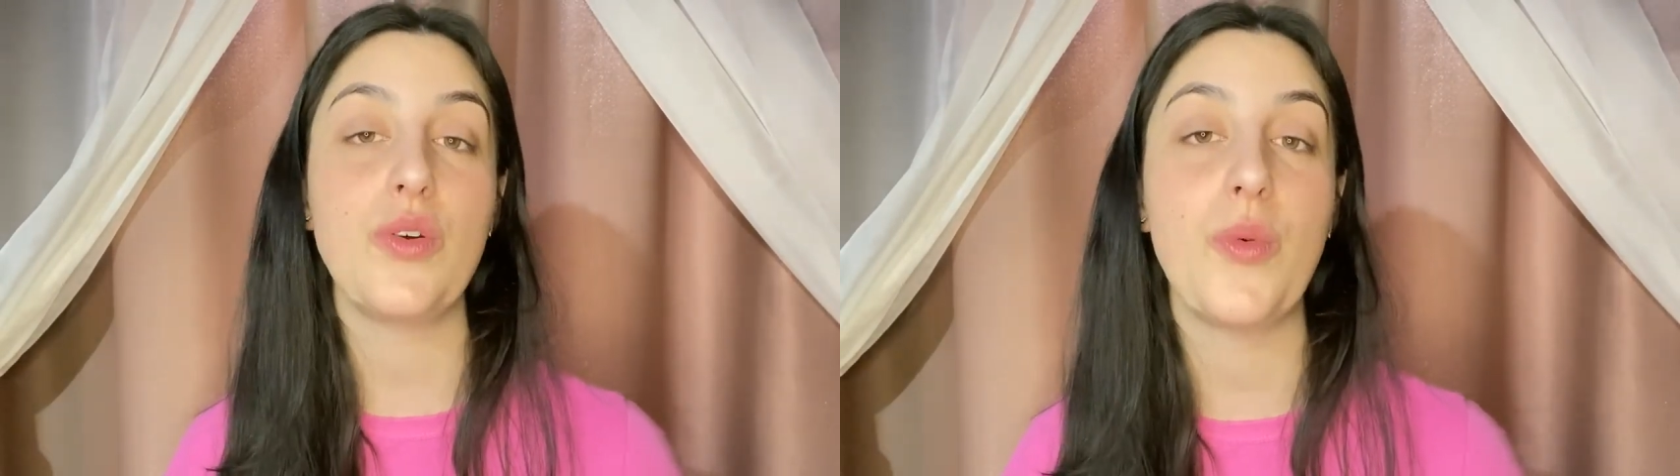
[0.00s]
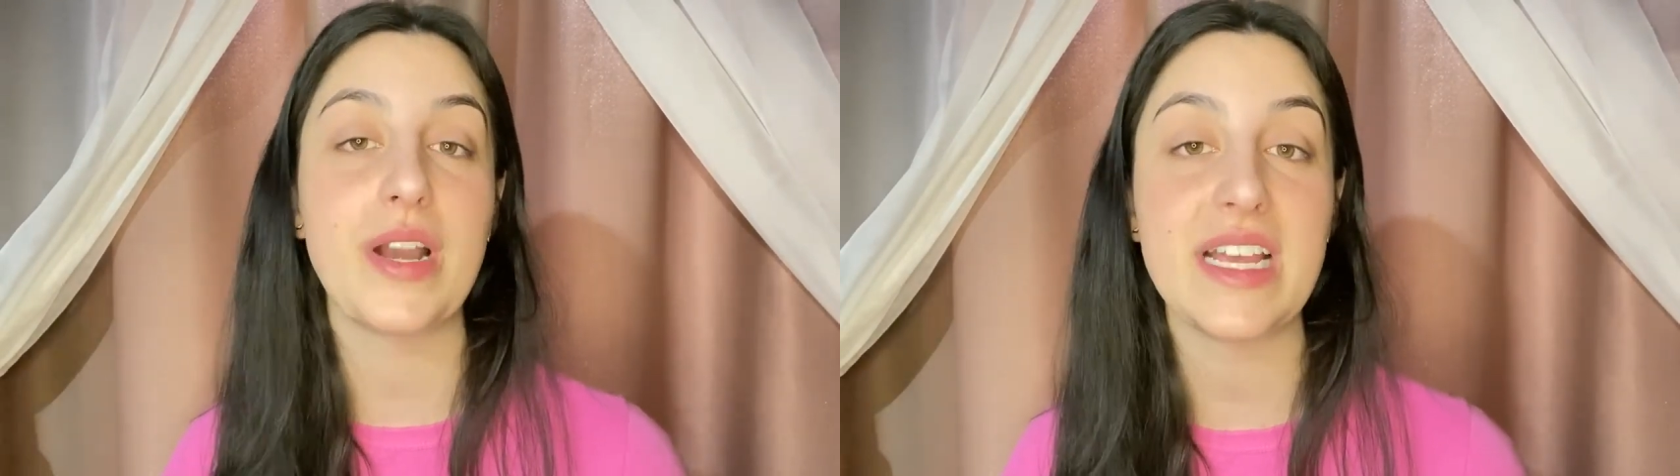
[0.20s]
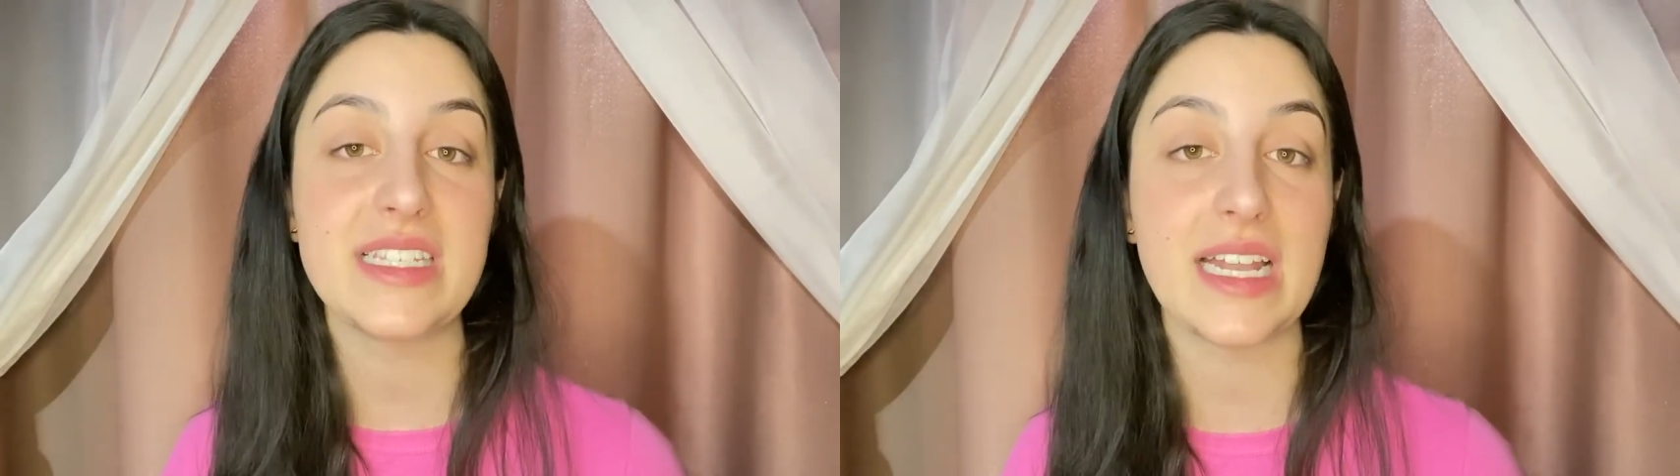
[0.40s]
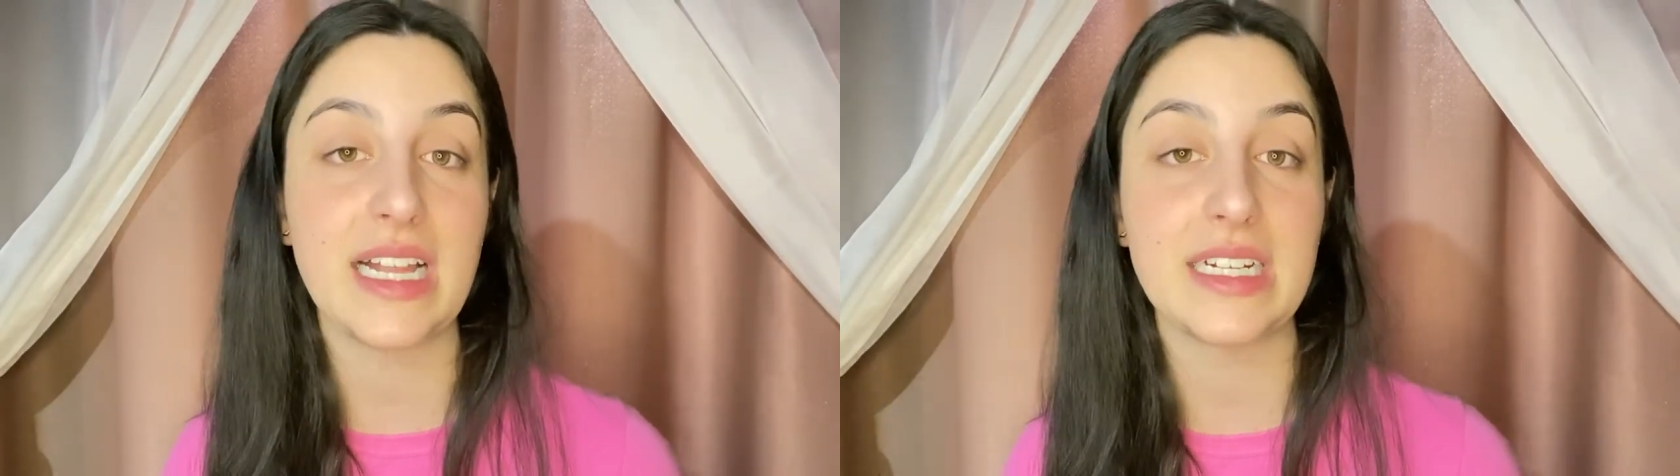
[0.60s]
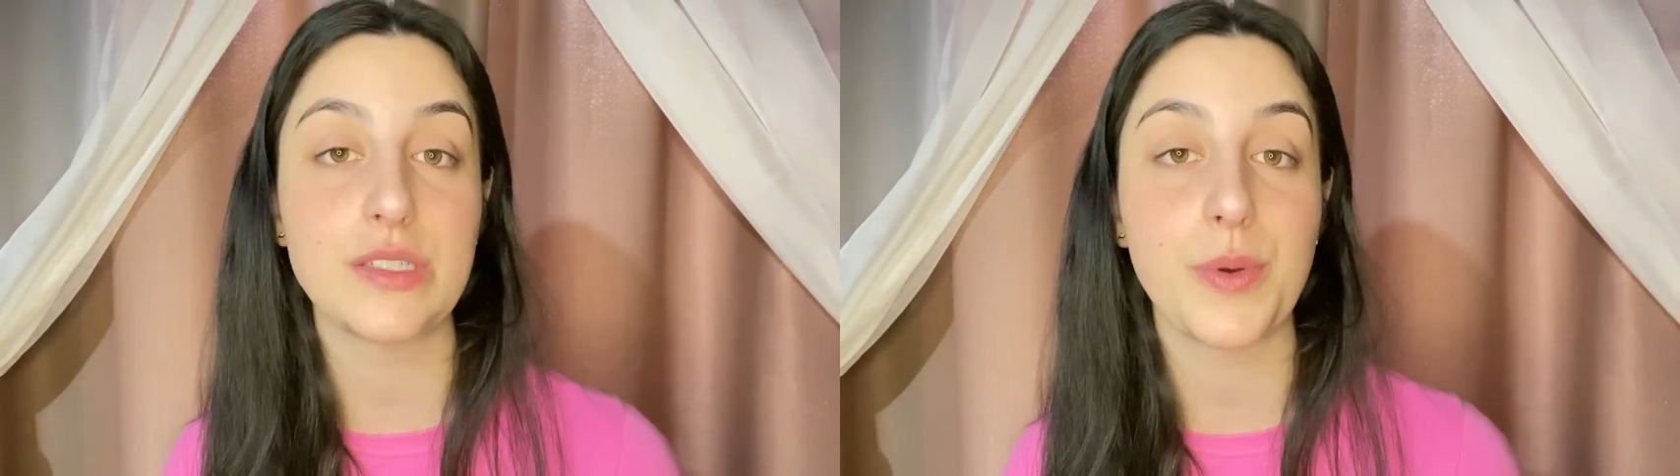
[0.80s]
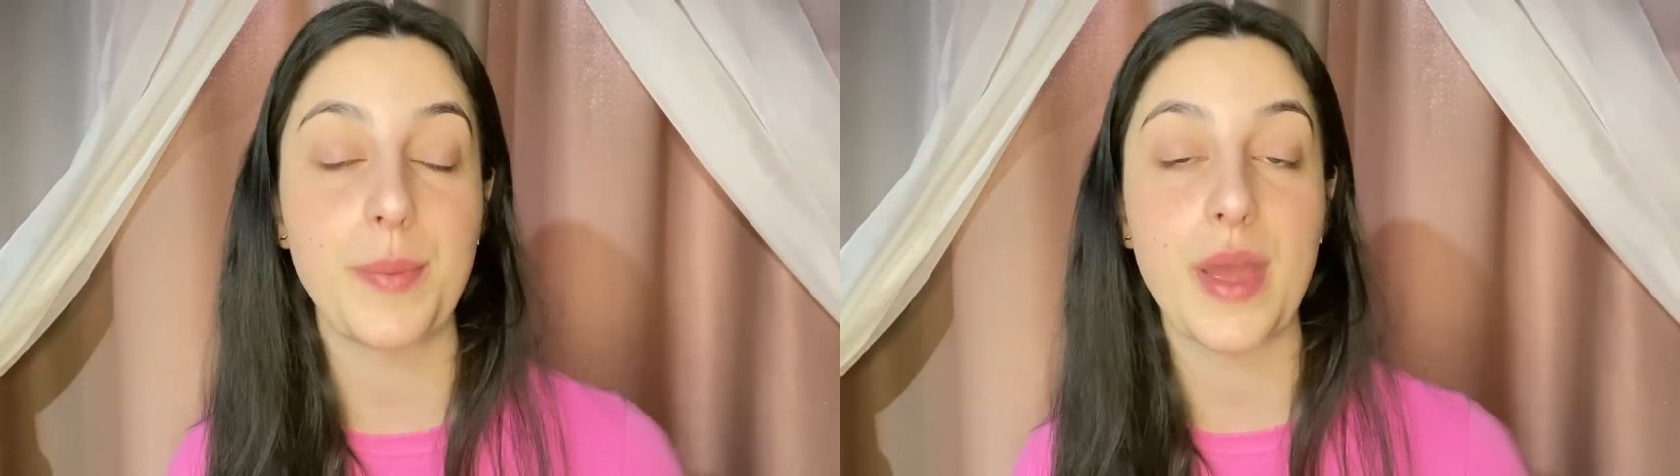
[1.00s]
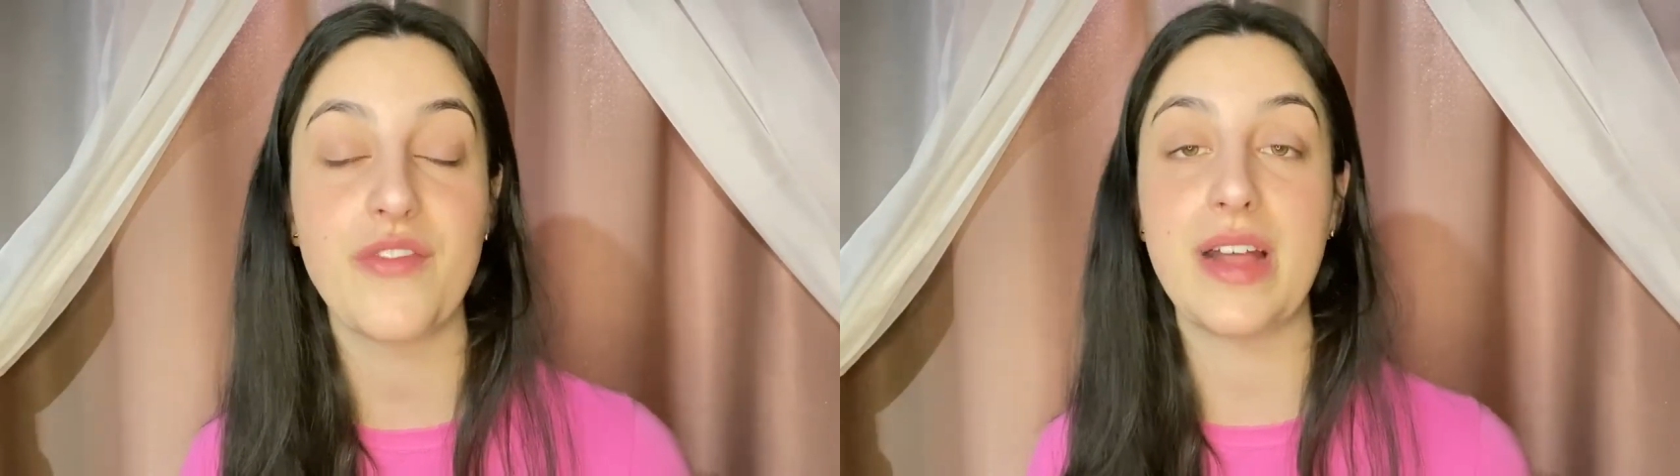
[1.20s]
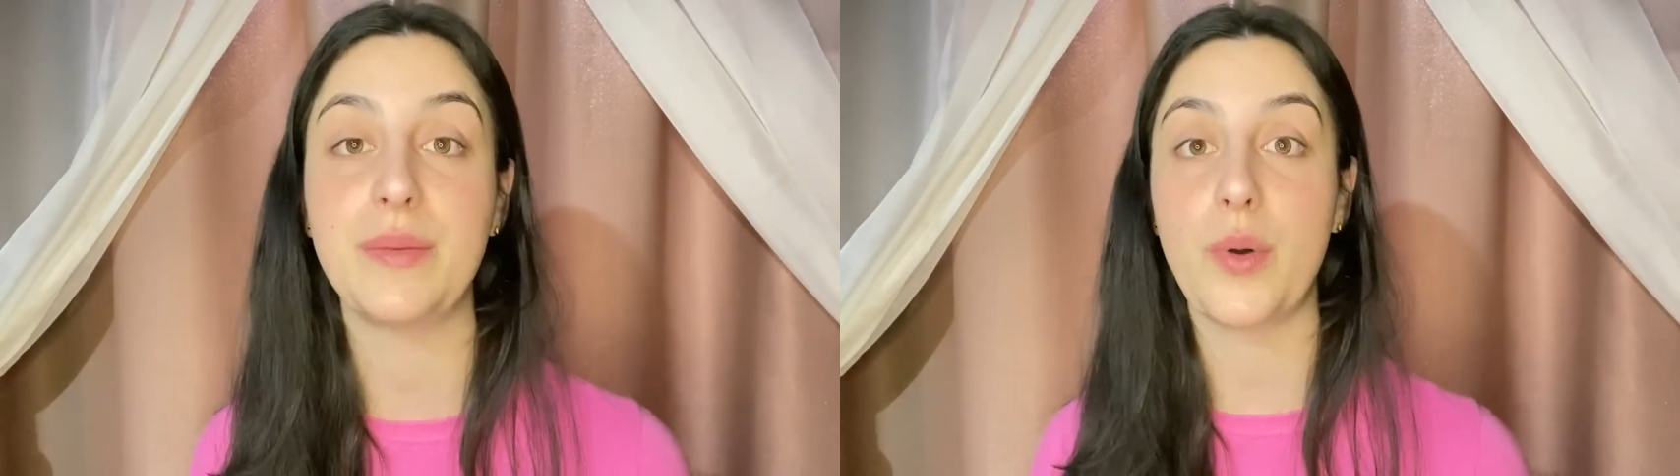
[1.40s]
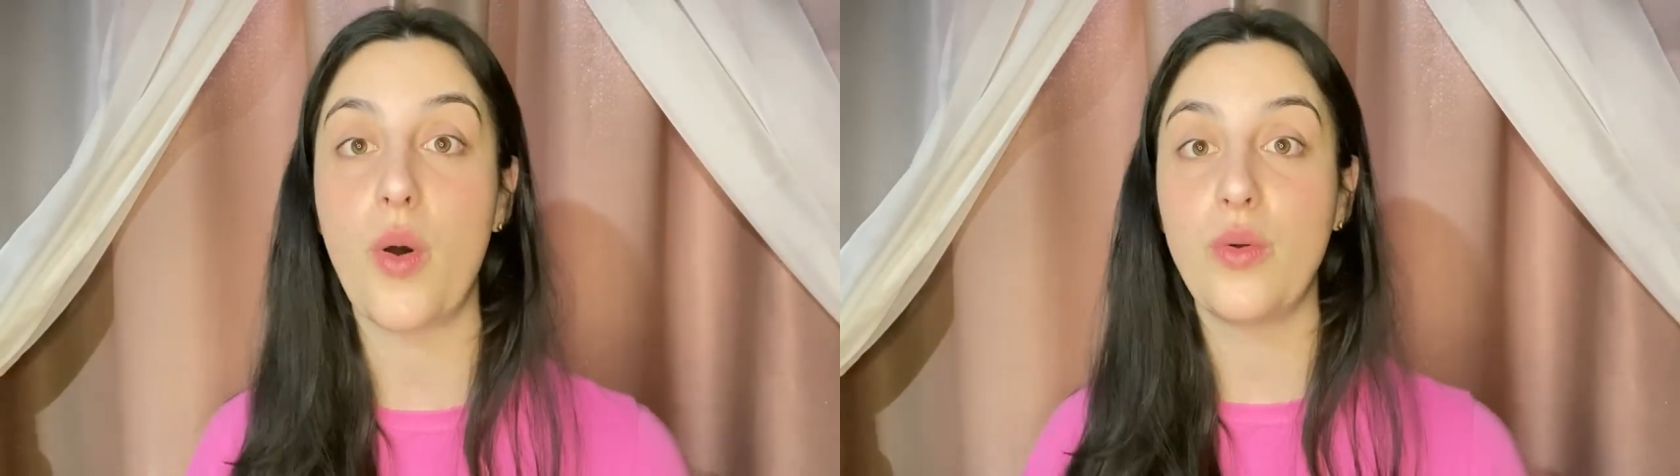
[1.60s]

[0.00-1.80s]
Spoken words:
the warnings and alerts will be available